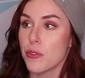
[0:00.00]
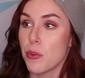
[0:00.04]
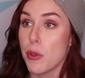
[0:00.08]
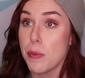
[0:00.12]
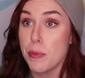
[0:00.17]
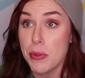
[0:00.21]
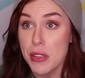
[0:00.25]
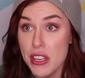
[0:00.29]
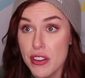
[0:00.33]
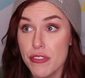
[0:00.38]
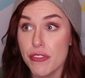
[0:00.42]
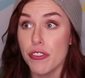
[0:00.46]
We
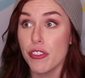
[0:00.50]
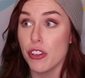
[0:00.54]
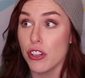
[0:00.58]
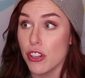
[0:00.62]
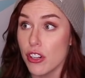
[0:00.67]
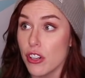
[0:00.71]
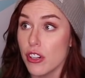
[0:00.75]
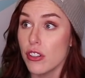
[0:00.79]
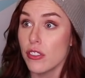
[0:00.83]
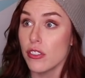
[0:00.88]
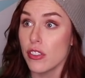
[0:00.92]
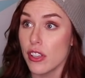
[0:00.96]
played
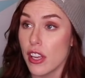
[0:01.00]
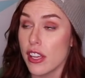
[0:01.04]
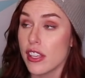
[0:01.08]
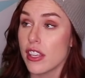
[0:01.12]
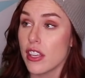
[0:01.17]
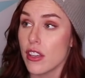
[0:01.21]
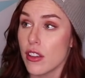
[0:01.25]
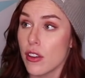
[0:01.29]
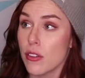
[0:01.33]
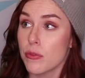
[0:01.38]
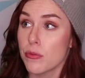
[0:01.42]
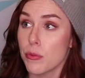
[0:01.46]
for like
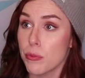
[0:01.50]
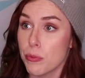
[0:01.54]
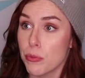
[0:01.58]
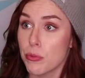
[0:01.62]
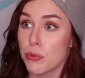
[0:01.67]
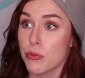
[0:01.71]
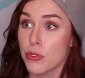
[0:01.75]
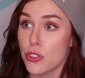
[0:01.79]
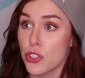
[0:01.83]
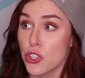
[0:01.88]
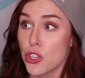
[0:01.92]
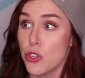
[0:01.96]

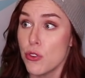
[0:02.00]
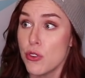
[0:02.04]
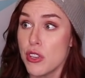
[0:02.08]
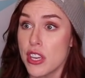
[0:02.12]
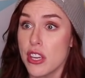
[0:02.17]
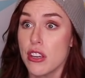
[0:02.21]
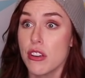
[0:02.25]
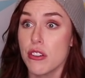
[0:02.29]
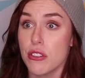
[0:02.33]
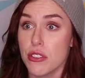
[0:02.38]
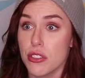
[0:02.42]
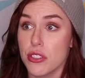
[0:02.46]
2
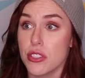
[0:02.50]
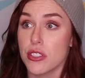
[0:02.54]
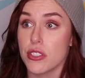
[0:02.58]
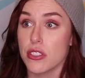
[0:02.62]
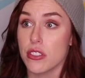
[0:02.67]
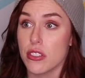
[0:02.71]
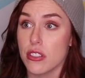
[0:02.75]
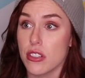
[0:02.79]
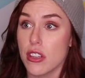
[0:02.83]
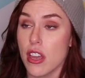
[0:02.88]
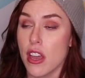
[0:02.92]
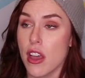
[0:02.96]

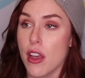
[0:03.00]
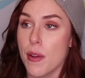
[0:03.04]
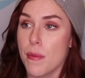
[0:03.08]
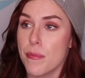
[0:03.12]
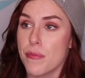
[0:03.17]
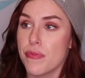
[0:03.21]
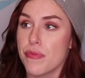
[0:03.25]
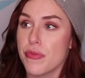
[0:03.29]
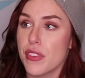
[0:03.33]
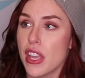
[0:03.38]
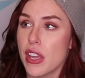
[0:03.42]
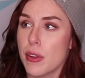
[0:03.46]
years
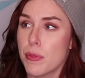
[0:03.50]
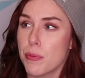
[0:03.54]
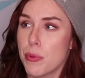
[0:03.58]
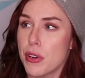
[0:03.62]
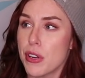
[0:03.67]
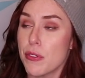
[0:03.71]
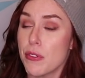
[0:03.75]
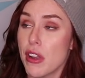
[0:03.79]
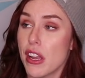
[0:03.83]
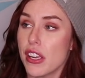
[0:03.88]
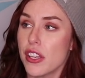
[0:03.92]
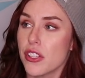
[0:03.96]

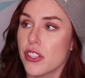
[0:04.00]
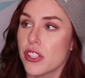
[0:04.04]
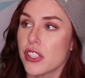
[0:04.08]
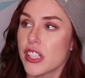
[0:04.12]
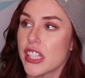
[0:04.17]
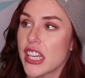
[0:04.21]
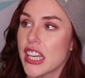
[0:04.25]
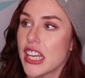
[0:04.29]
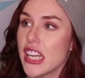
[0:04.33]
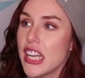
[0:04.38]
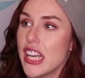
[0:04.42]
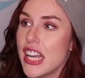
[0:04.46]
pretty regularly.